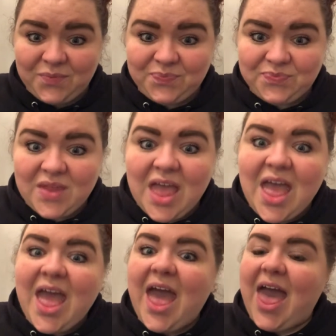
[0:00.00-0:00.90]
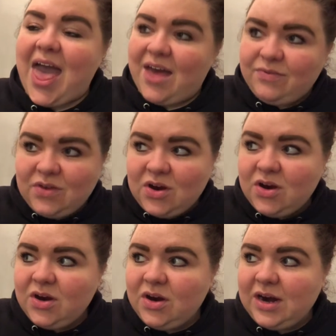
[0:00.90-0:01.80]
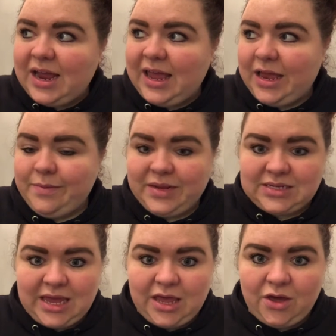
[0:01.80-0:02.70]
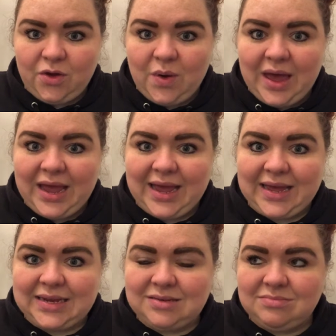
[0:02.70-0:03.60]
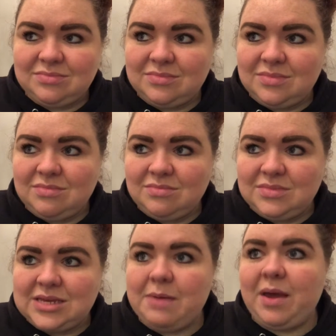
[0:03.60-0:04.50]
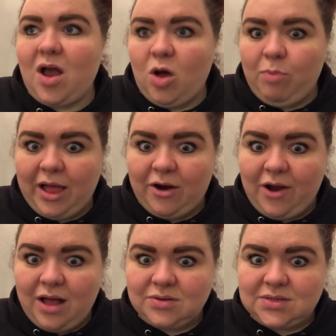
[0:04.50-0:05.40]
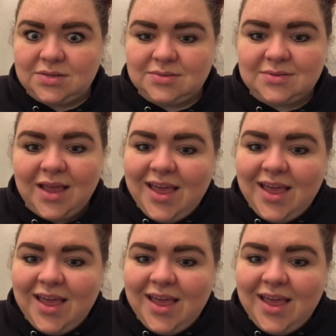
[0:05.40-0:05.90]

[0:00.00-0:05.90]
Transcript: Now, after I had Mateo, I had to get my gallbladder out,